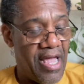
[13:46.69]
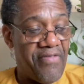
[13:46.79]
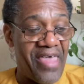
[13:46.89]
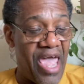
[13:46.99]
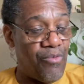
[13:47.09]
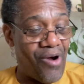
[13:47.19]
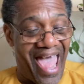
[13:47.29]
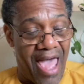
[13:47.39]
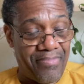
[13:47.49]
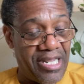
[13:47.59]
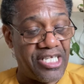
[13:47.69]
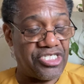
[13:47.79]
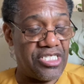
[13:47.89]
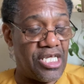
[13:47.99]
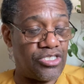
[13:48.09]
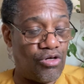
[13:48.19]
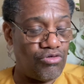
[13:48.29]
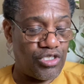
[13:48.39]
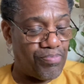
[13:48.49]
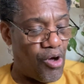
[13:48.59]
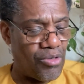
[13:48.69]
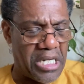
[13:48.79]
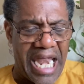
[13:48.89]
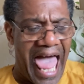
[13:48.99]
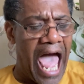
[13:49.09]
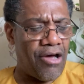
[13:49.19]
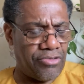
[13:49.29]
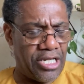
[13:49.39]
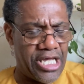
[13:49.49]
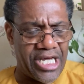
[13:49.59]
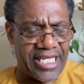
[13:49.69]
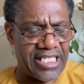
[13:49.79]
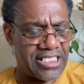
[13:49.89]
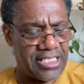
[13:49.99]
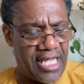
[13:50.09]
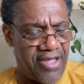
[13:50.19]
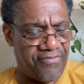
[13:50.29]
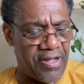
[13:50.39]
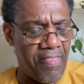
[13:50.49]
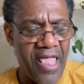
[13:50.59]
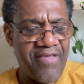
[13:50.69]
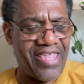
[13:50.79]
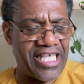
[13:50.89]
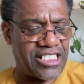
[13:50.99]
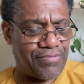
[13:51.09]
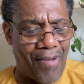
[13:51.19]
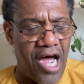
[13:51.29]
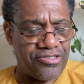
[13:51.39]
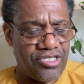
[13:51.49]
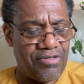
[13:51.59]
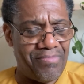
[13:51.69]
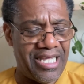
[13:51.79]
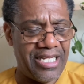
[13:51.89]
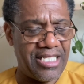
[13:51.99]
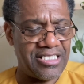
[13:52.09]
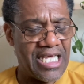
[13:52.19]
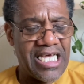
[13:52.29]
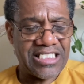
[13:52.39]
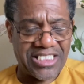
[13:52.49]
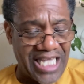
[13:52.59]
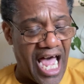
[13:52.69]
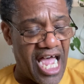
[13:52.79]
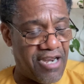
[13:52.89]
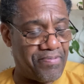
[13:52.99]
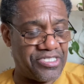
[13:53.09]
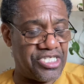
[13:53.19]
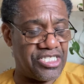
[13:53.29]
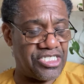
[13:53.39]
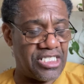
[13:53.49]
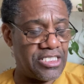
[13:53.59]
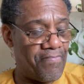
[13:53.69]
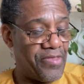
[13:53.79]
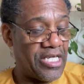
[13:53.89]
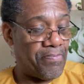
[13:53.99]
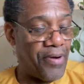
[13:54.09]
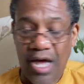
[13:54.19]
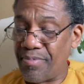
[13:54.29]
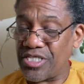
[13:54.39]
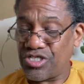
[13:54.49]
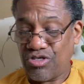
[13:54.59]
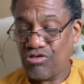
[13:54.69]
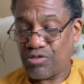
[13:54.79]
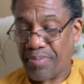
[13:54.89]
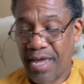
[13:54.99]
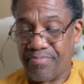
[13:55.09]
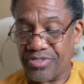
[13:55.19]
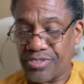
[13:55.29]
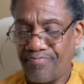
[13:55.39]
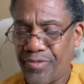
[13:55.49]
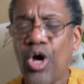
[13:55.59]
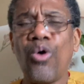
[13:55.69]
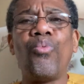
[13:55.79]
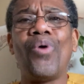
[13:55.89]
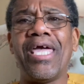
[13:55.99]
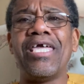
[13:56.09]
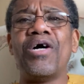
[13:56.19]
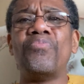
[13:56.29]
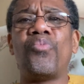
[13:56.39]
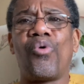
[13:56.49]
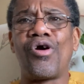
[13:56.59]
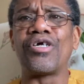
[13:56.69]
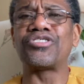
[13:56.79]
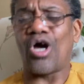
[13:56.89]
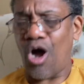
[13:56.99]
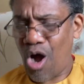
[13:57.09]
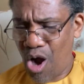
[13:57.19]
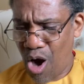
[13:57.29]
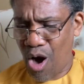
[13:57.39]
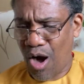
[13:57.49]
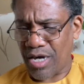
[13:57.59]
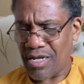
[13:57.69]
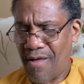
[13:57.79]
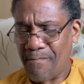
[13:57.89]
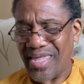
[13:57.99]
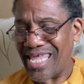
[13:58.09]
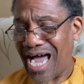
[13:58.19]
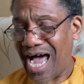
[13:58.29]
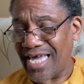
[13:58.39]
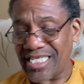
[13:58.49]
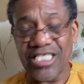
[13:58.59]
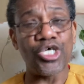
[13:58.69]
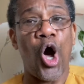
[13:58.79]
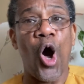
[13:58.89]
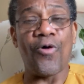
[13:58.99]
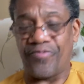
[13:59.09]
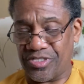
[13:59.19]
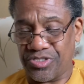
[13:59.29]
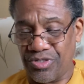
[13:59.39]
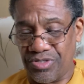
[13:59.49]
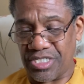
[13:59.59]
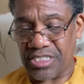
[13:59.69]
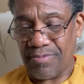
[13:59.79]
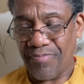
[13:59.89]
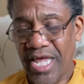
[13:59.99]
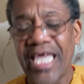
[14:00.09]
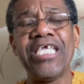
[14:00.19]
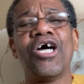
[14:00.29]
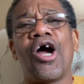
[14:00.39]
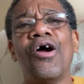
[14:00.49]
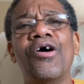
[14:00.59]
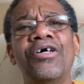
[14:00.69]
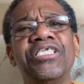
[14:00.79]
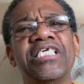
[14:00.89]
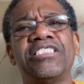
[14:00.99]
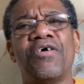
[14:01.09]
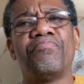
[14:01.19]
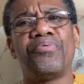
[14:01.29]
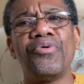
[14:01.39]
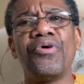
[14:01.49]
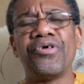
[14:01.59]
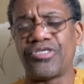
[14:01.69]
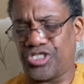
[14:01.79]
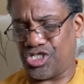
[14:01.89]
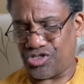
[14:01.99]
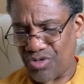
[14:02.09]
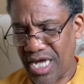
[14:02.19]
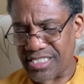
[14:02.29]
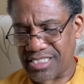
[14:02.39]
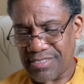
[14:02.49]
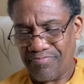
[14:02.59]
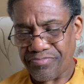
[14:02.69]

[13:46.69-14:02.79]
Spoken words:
They were abolitionists who spoke loudly against slavery. They sponsored meetings, signed petitions, published newspapers. William worked hard beyond his office duties. He earned his employers' trust,